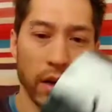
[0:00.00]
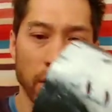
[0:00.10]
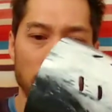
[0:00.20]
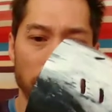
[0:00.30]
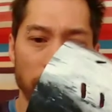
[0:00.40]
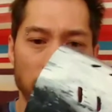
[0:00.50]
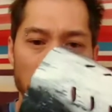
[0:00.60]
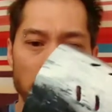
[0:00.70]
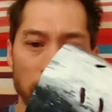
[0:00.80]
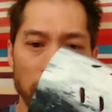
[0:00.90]
I don't know if you're
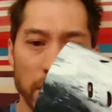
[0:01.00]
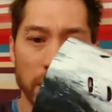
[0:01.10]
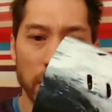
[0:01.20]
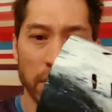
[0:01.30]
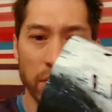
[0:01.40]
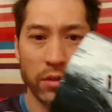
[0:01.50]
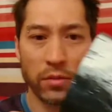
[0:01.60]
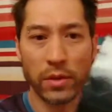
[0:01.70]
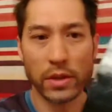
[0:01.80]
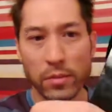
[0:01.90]
going to be able to see it
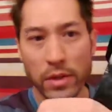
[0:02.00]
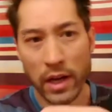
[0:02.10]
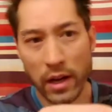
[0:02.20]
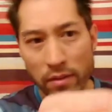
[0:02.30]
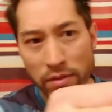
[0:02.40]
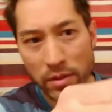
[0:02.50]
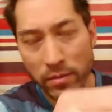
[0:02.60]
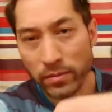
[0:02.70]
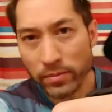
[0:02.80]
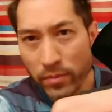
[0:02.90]
too well, but I have
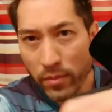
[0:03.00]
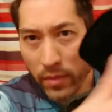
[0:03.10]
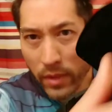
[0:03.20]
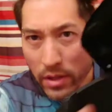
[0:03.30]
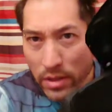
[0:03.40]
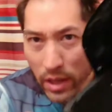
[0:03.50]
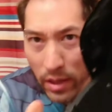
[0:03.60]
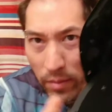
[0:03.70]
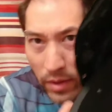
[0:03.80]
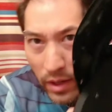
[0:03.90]
some
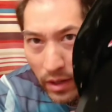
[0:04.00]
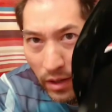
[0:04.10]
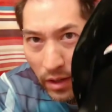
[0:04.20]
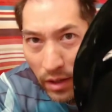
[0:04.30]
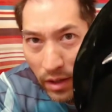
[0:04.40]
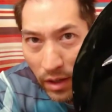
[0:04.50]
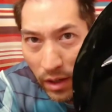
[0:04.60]
tape there.